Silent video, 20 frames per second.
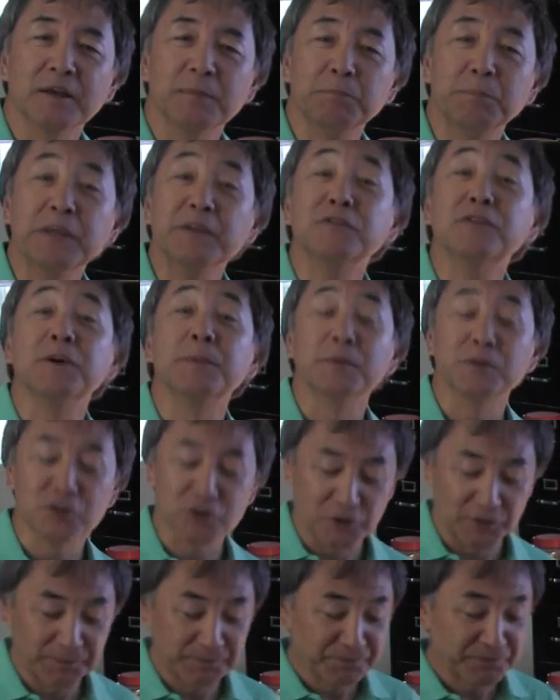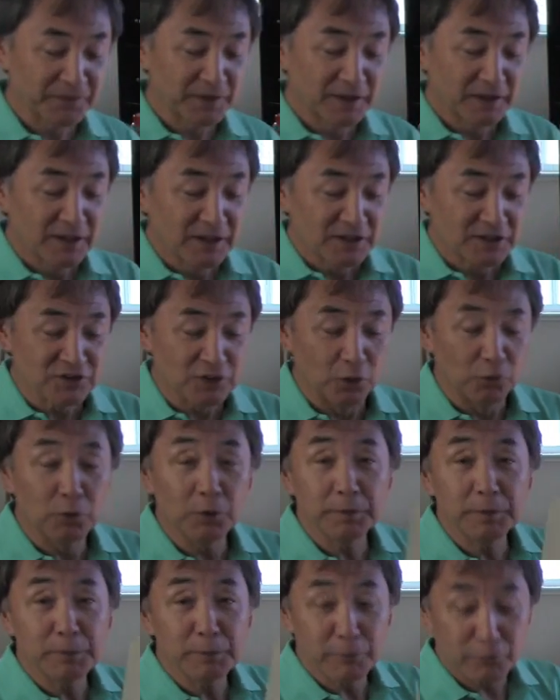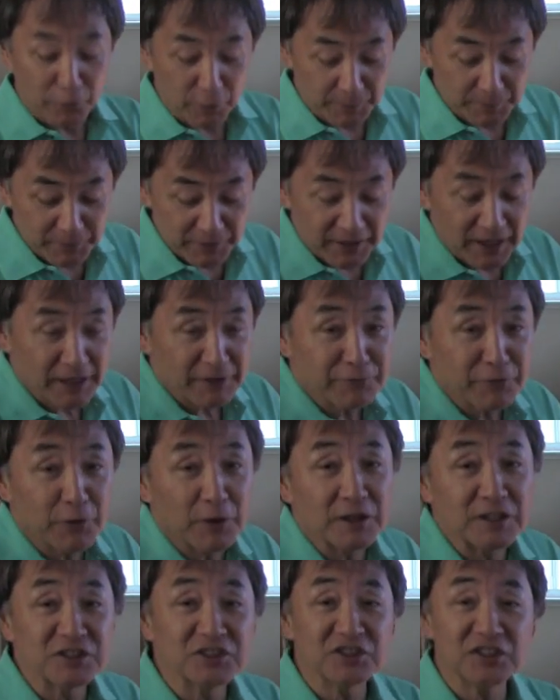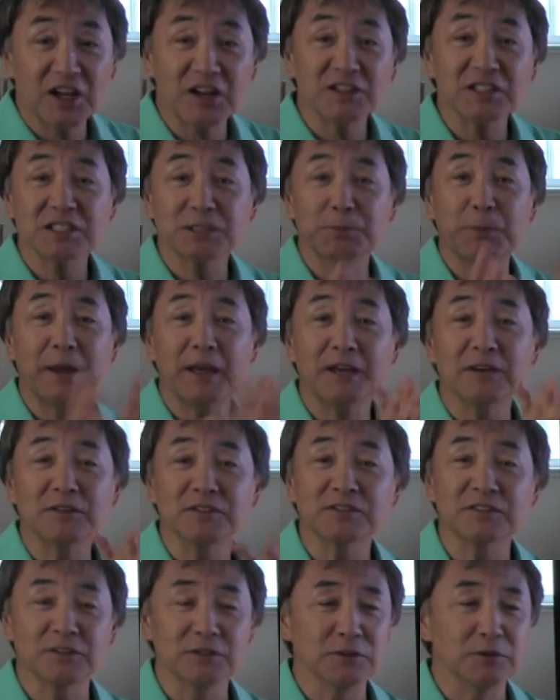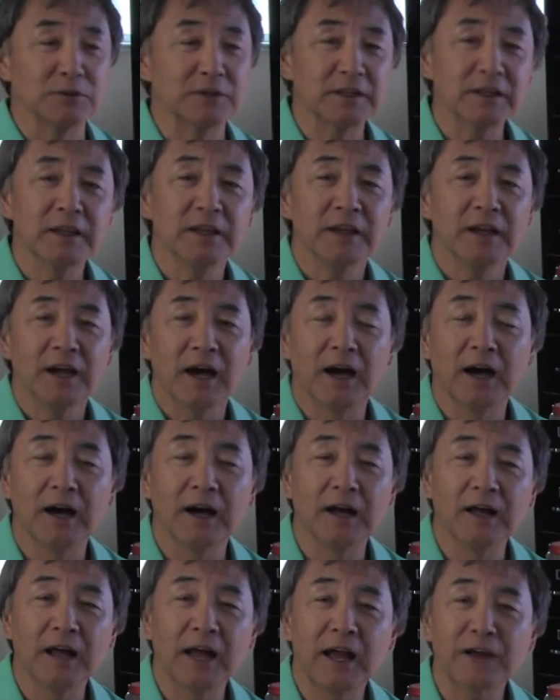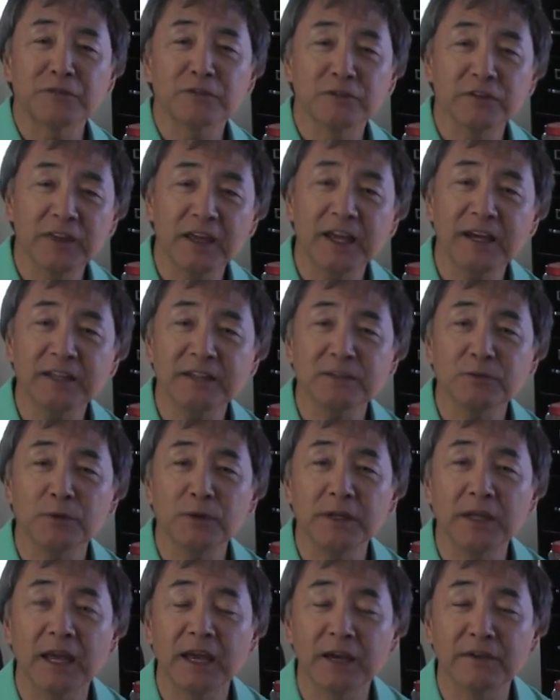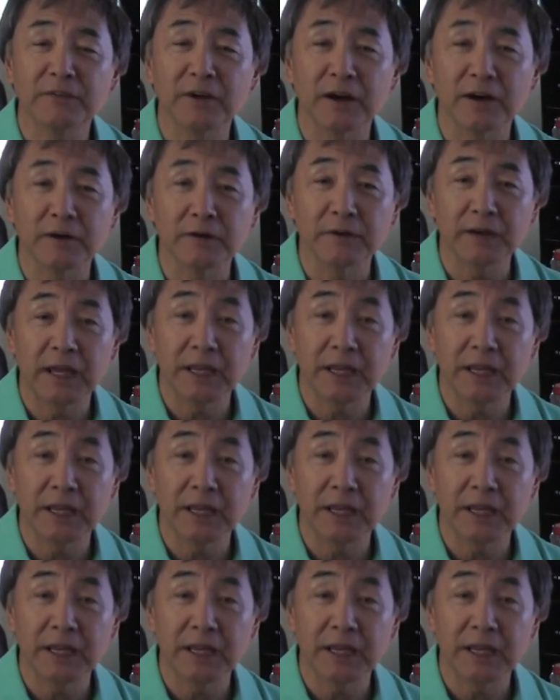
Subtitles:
beef commercial. So we'll be performing that for our Star-Spangled Salute. After that, we have our